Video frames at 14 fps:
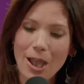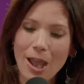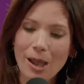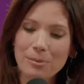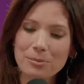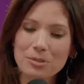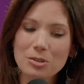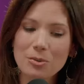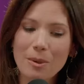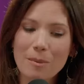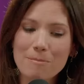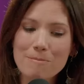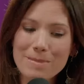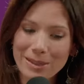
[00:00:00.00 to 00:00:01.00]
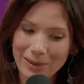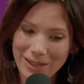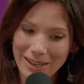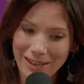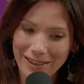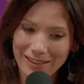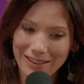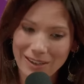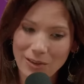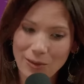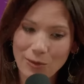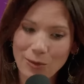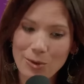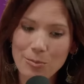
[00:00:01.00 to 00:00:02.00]
up to a million
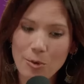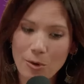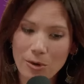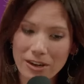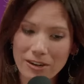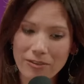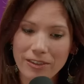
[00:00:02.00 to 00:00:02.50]
reported